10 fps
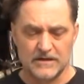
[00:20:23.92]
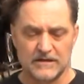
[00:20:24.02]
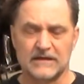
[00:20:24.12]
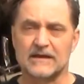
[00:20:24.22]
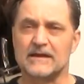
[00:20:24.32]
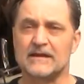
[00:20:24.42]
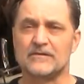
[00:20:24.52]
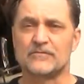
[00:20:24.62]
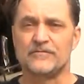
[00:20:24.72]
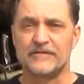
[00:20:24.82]
again, it
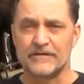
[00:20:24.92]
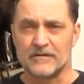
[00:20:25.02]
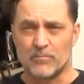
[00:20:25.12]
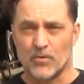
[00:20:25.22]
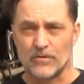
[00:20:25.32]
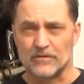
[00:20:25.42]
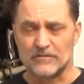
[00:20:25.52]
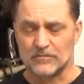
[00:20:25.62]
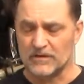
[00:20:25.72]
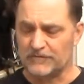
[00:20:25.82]
is very important
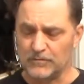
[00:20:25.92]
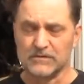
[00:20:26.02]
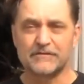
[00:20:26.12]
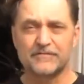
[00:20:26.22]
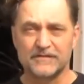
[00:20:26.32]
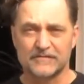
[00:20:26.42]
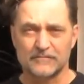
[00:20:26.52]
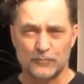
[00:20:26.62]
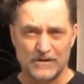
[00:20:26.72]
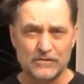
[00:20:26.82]
if you lift this,
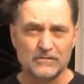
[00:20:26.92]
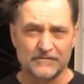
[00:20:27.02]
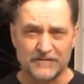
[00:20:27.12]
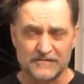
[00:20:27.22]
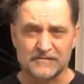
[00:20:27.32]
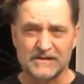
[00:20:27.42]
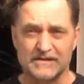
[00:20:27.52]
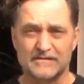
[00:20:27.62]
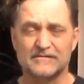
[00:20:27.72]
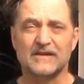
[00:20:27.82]
when you lift this
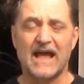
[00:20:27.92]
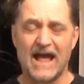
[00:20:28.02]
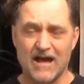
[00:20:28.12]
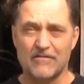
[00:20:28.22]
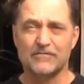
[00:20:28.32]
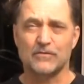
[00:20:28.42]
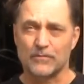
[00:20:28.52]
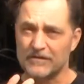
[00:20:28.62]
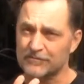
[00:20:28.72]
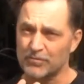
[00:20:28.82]
lid, to have your
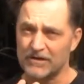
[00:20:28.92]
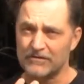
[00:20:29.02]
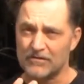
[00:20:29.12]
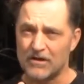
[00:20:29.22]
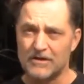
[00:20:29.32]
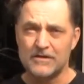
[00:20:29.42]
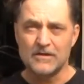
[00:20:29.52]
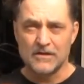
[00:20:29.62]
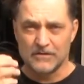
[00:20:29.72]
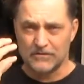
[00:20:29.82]
respirator on,
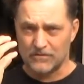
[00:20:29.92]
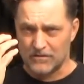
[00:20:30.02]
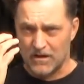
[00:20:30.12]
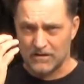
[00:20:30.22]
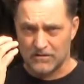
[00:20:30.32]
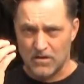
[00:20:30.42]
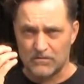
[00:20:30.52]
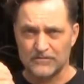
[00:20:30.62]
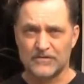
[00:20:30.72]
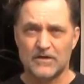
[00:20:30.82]
your
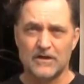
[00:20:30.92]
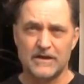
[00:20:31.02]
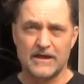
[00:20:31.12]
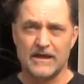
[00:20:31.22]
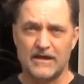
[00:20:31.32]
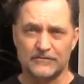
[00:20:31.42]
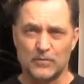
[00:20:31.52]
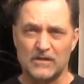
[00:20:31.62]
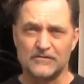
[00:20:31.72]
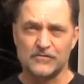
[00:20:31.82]
goggles on, as
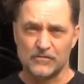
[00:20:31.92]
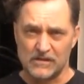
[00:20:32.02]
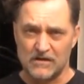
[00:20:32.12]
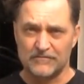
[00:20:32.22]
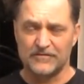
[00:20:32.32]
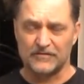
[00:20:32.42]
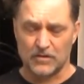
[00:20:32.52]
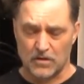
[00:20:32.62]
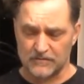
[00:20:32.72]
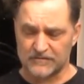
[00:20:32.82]
well as your gloves and
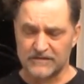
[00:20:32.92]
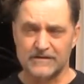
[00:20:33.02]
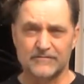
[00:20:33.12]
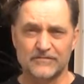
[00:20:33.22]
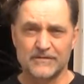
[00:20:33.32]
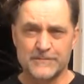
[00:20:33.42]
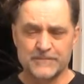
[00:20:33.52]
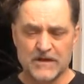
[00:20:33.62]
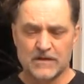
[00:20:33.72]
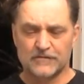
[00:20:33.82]
long sleeves.
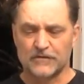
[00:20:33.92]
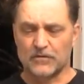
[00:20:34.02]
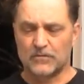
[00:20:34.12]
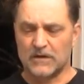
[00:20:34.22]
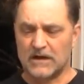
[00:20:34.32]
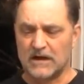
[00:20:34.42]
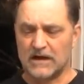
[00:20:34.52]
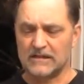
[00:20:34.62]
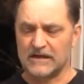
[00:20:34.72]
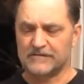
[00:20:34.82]
So
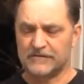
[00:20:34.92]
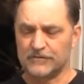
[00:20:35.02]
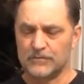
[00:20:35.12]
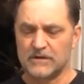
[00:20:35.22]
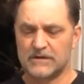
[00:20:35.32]
I like to